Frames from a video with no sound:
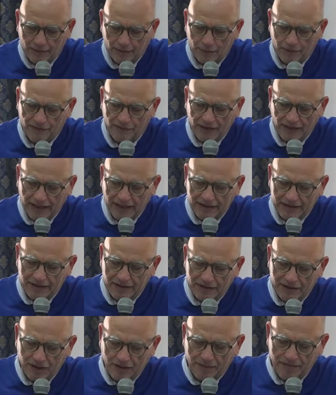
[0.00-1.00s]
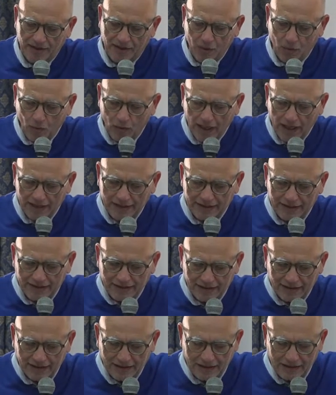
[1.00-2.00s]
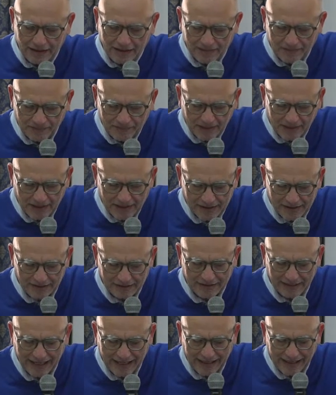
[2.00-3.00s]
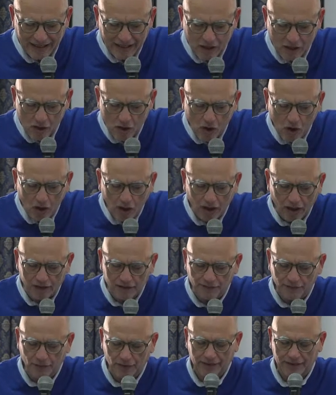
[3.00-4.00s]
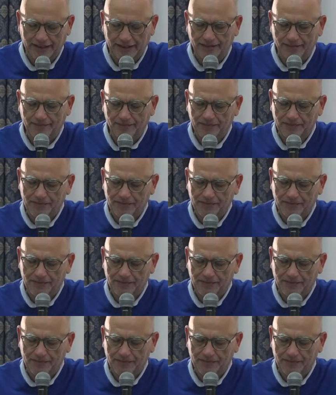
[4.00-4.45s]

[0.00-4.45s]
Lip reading: We find in chapter 1 that he is thanking God for them.